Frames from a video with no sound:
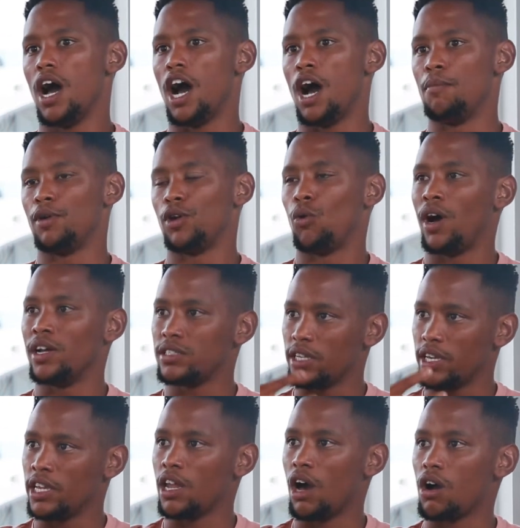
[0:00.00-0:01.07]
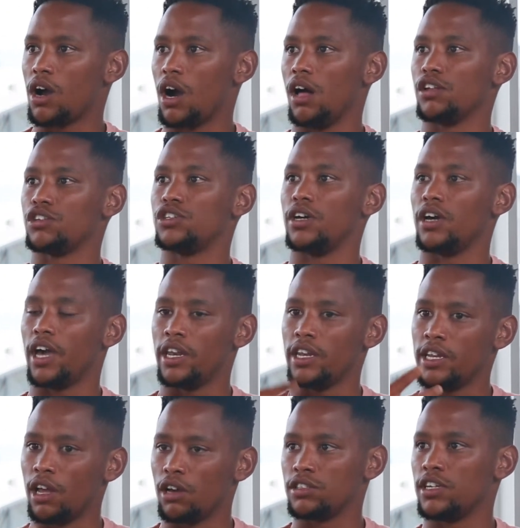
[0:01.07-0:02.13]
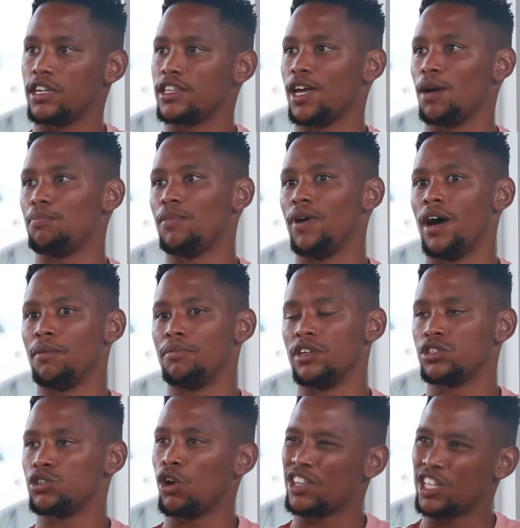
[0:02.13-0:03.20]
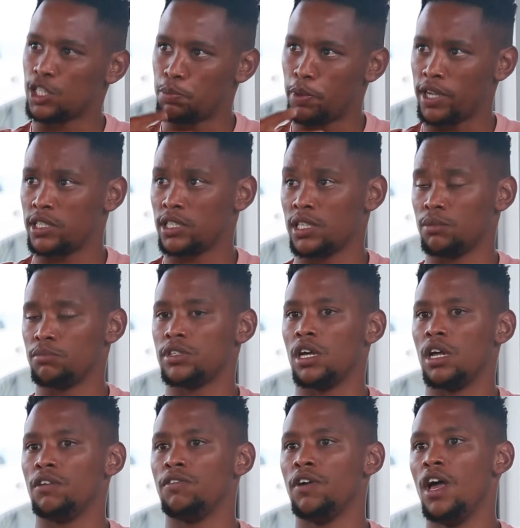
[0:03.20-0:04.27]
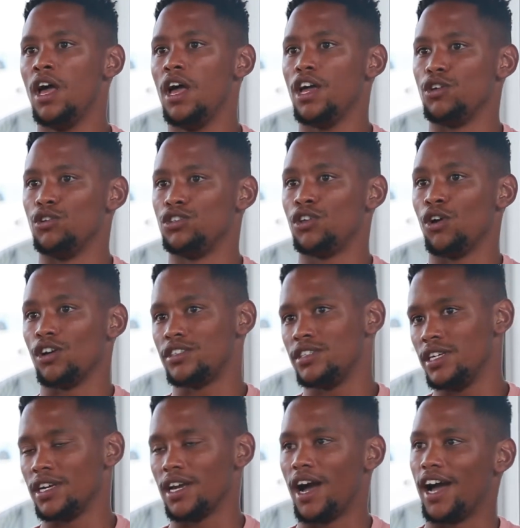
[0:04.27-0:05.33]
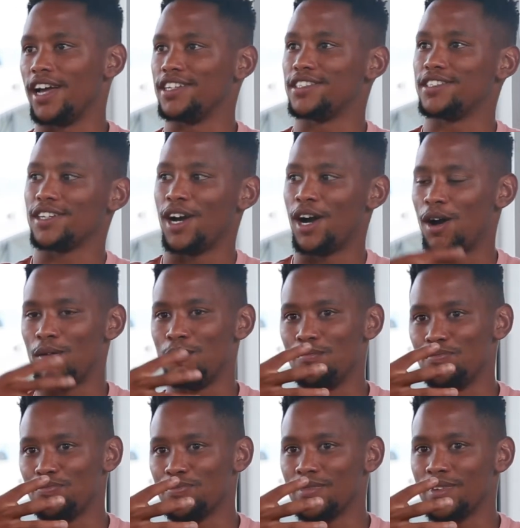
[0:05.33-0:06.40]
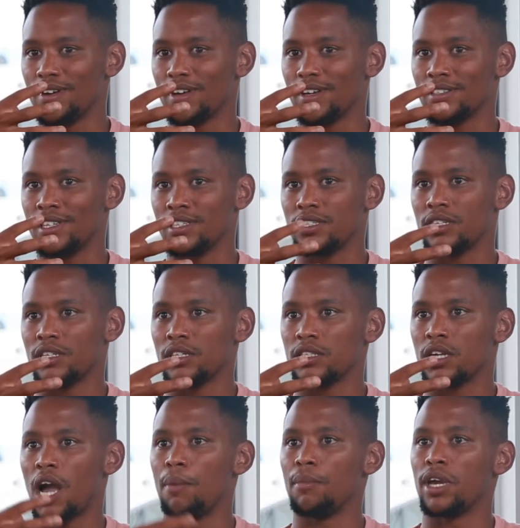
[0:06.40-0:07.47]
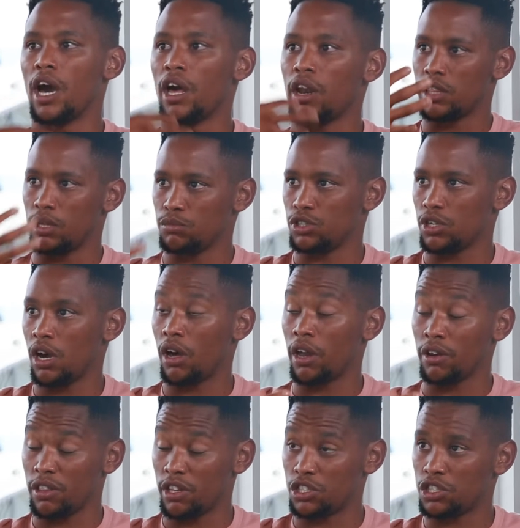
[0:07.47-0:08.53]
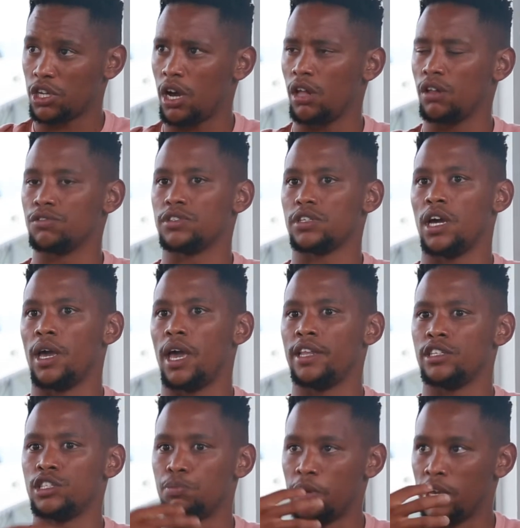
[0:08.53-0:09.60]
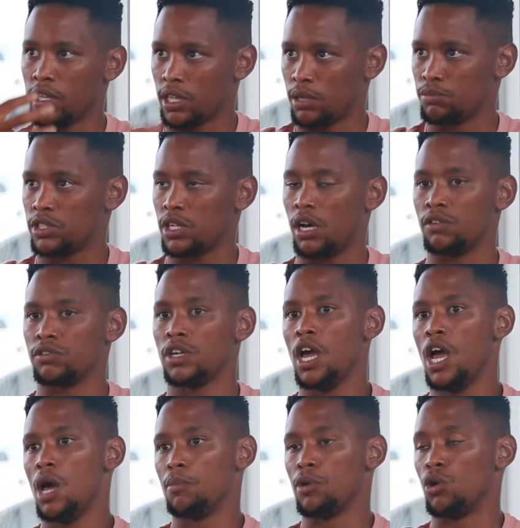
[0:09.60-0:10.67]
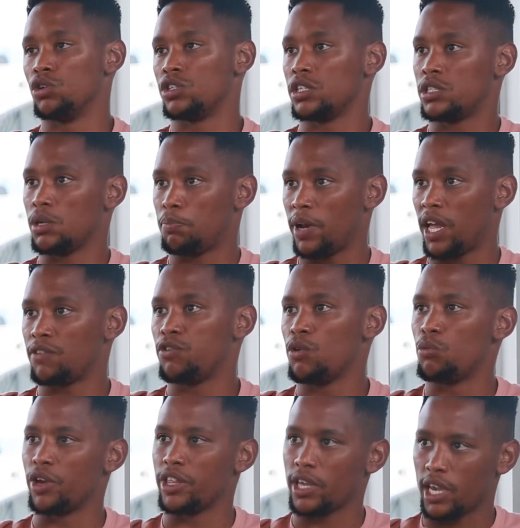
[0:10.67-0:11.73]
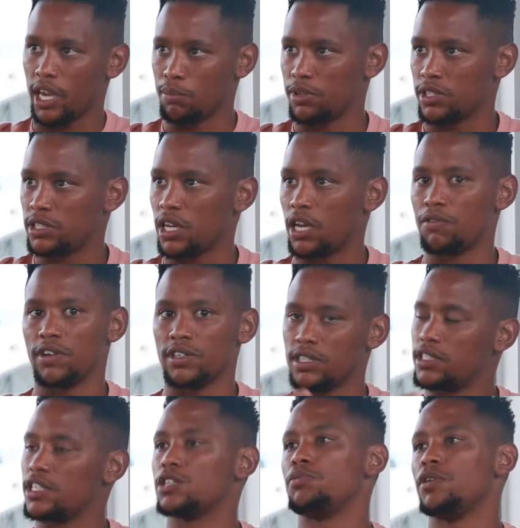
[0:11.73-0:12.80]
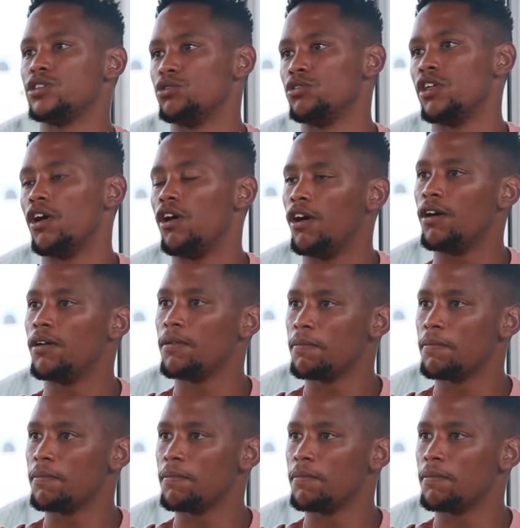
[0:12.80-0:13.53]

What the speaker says: But once they're in our culture and in our setup, they start expressing themselves. You start seeing guys just coming themselves and just being themselves, because it's a platform where they can be safe and just express who they are.